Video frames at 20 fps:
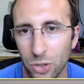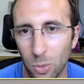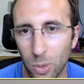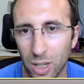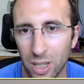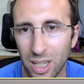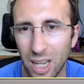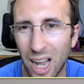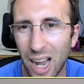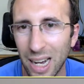So
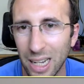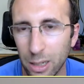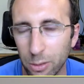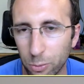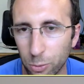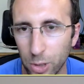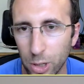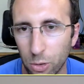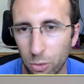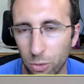it kind
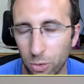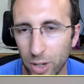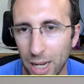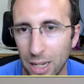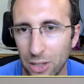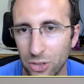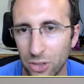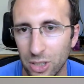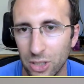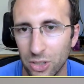of
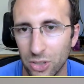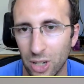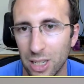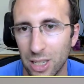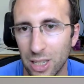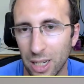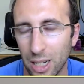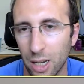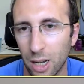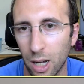recreates this
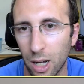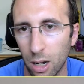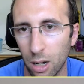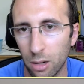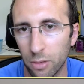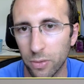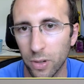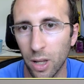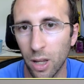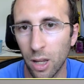idea
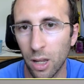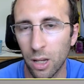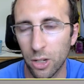of